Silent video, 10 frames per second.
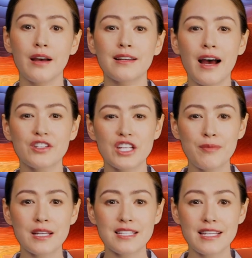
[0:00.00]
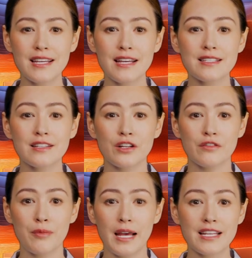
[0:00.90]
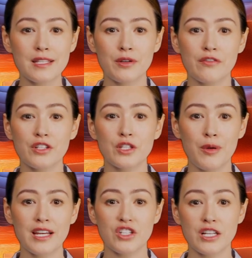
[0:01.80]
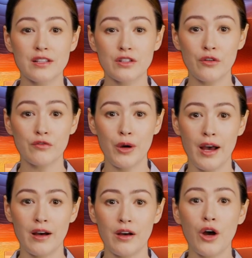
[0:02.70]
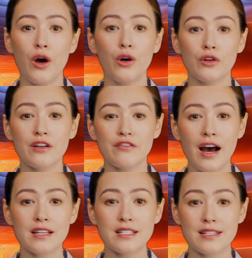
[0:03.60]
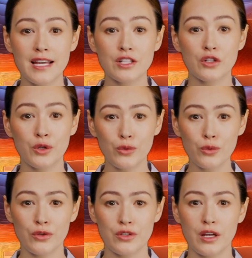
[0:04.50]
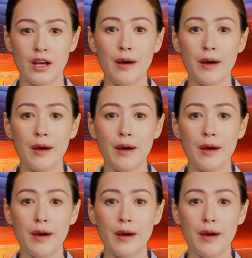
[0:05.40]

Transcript: Now, GPT isn't a replacement for spreadsheet software or advanced data tools,